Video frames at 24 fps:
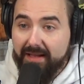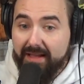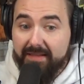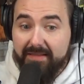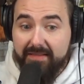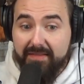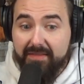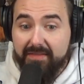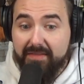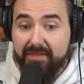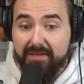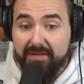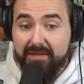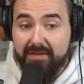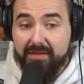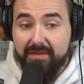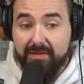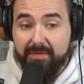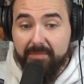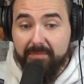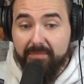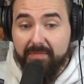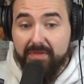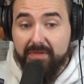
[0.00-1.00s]
And
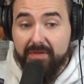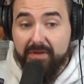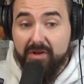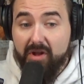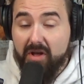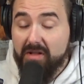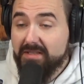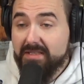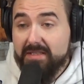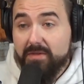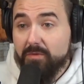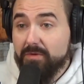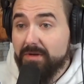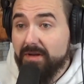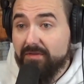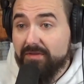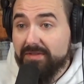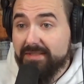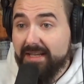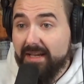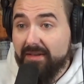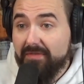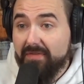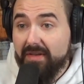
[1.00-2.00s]
the Nazis were never
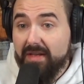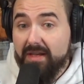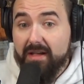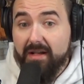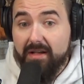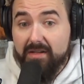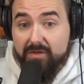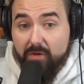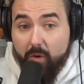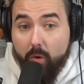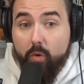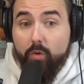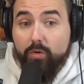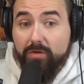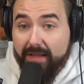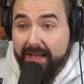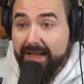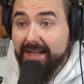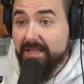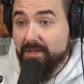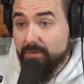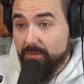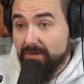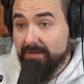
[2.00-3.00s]
safe because old
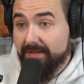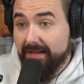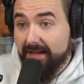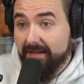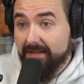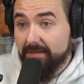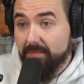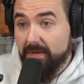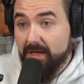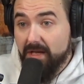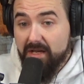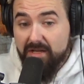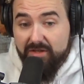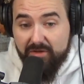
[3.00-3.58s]
ladies would attack them.